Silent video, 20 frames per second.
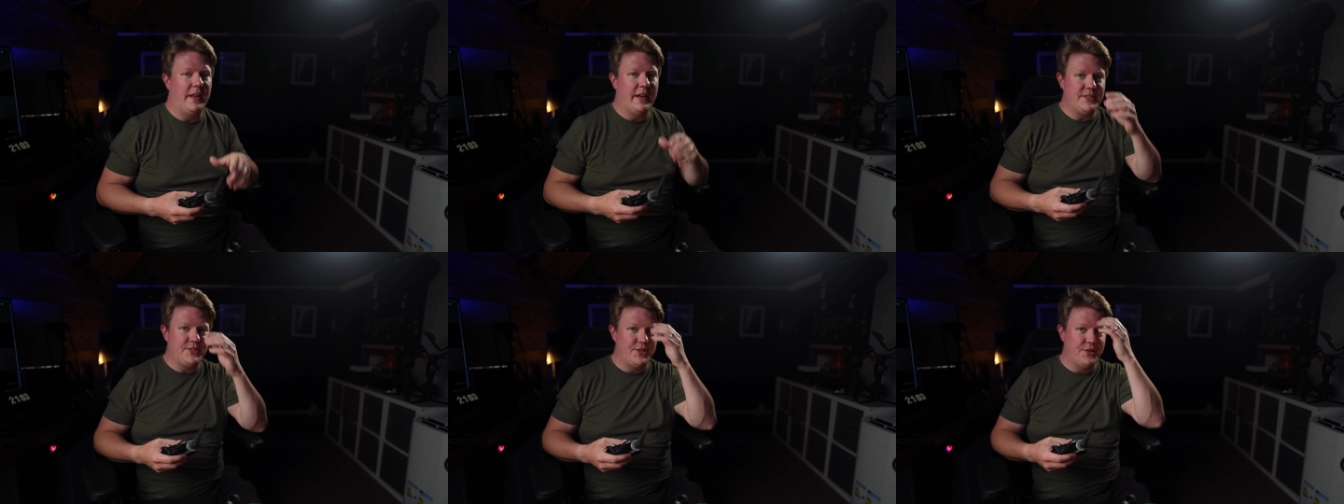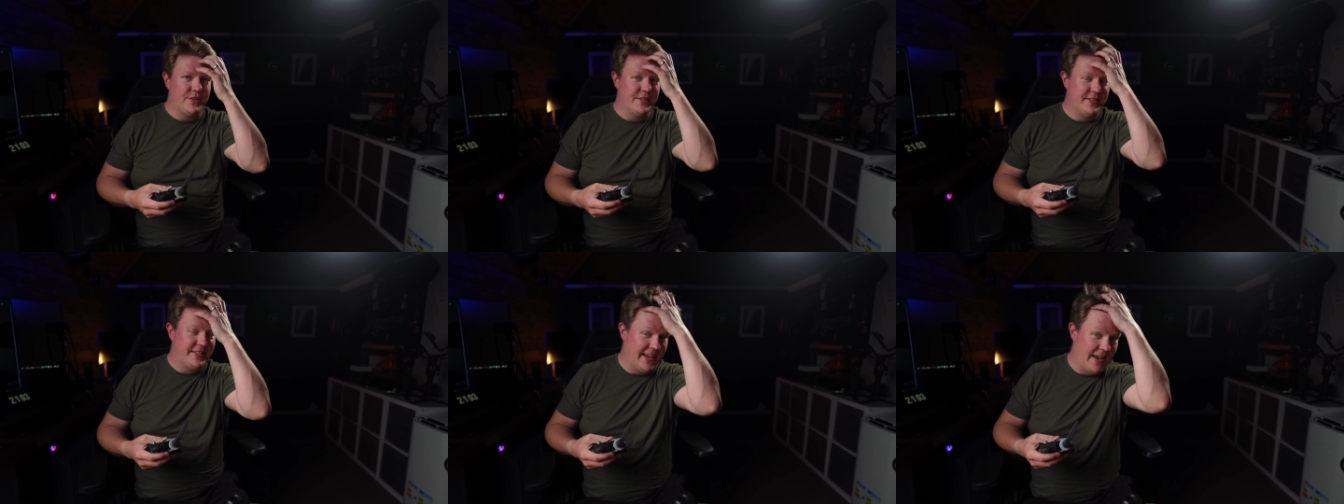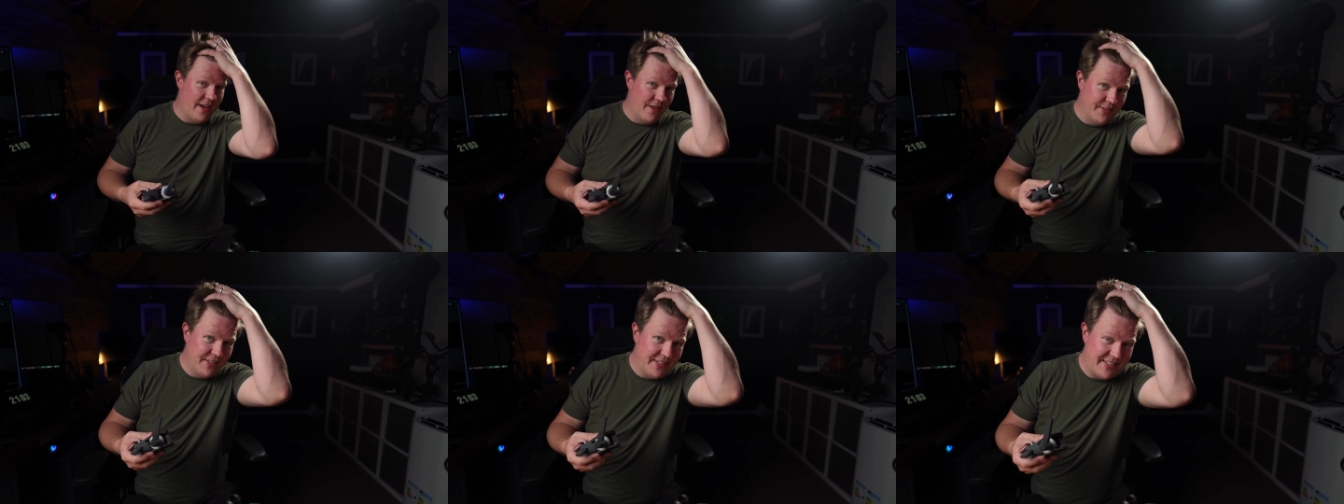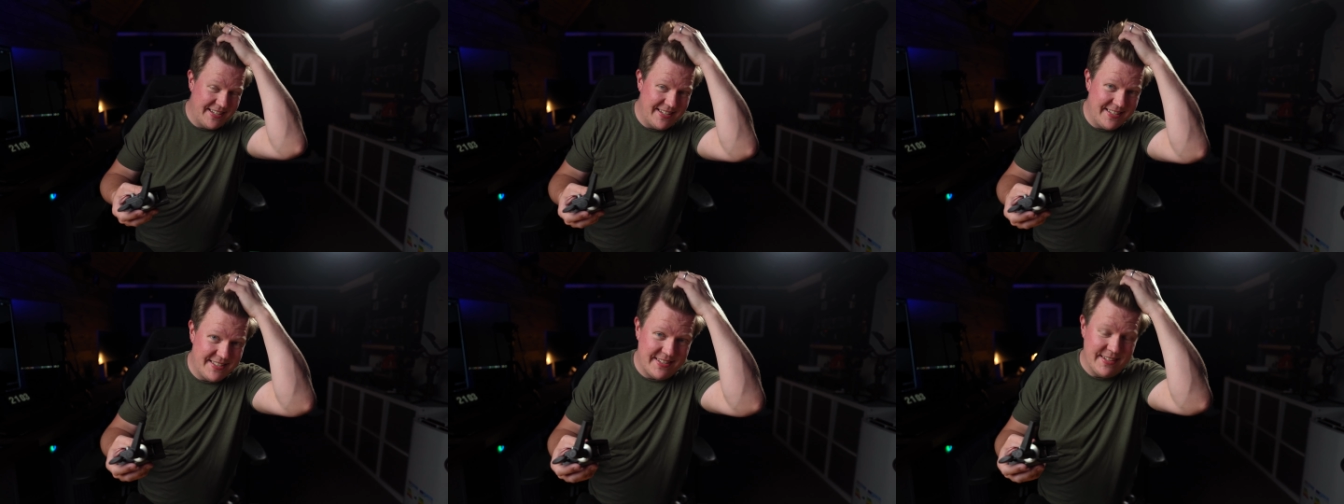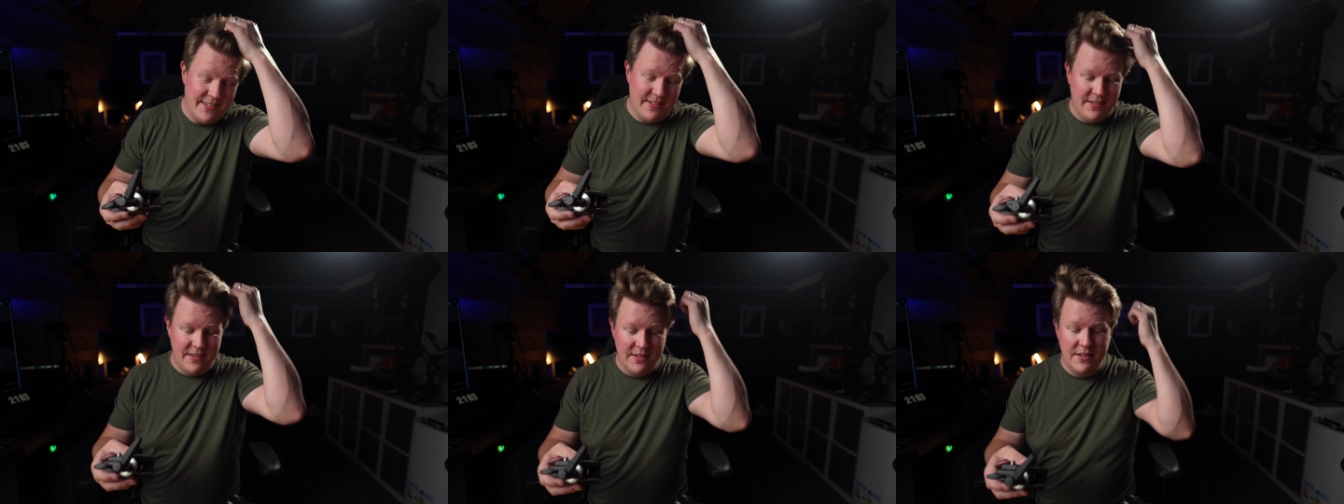as you can tell, this is
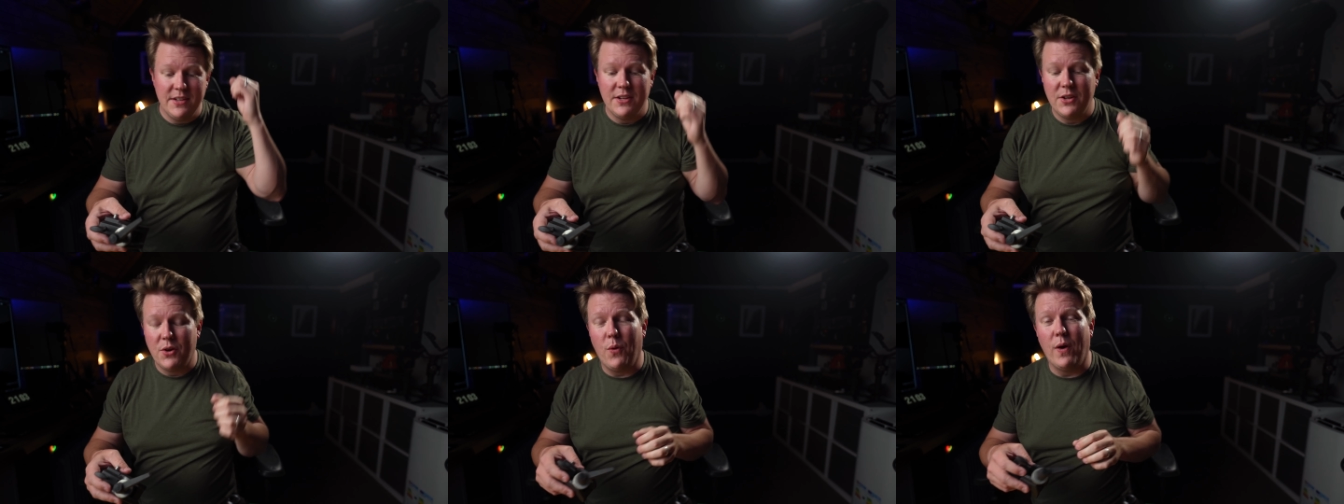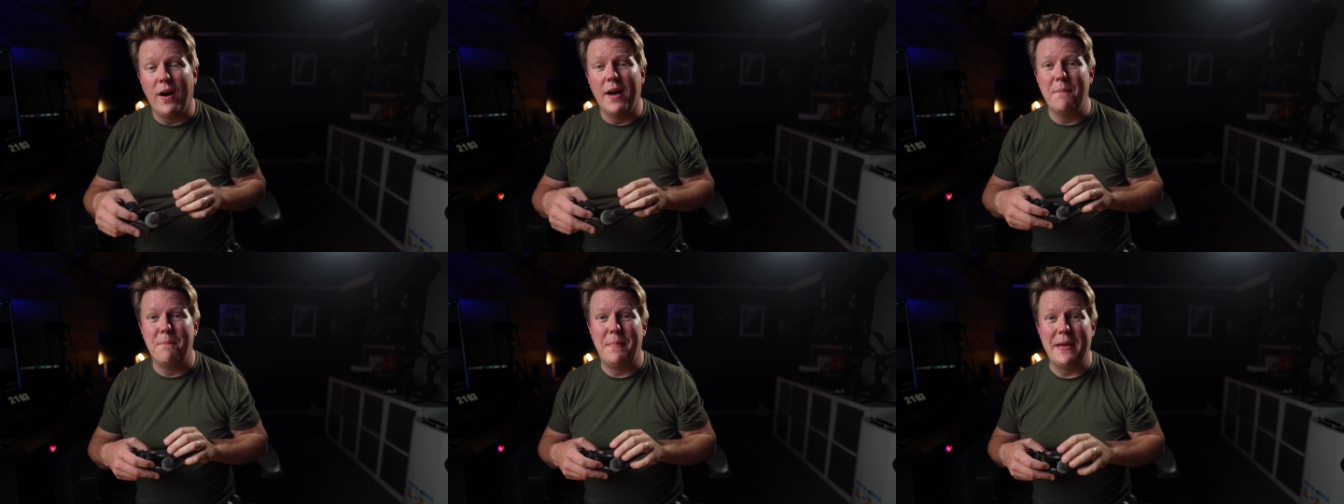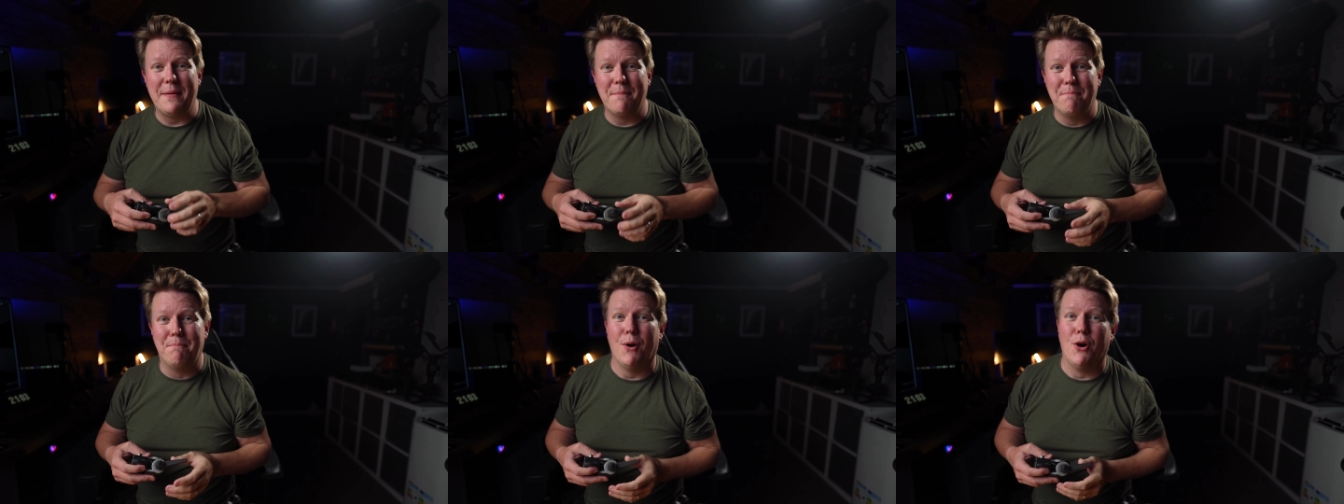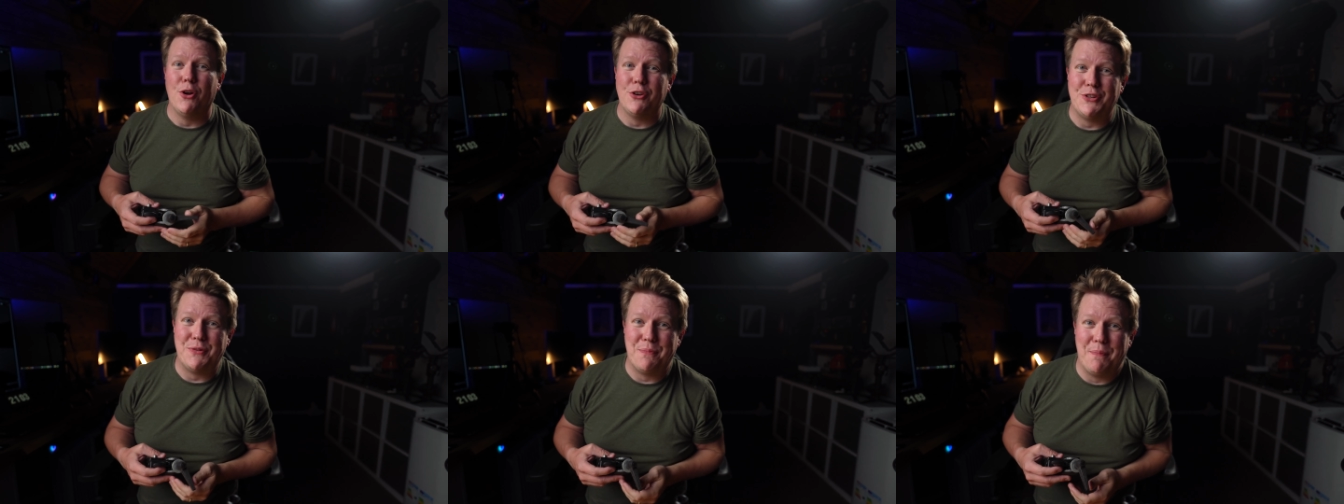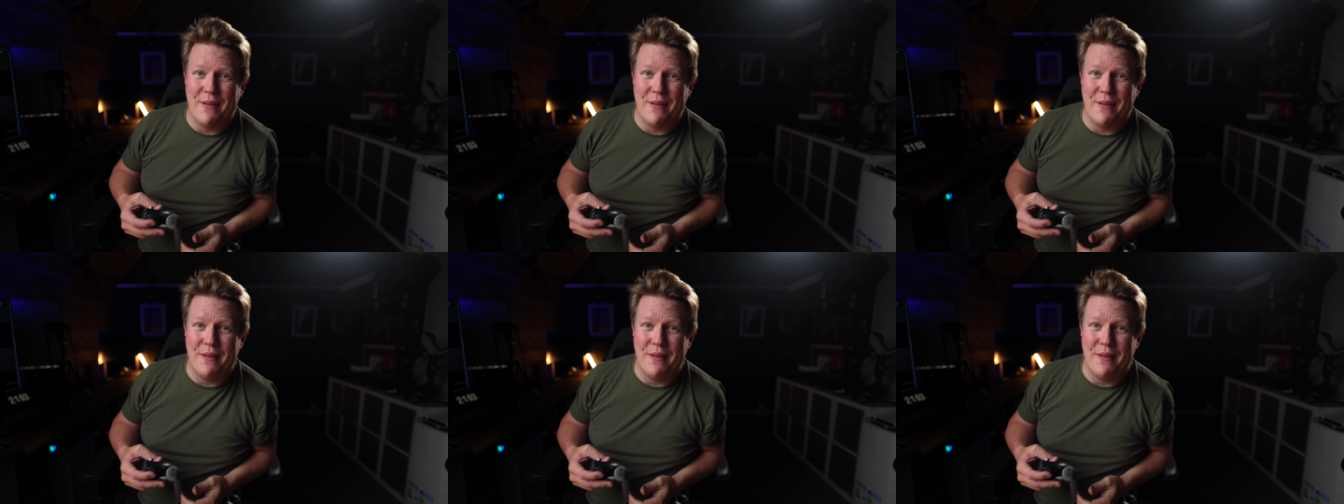quite a big bodge,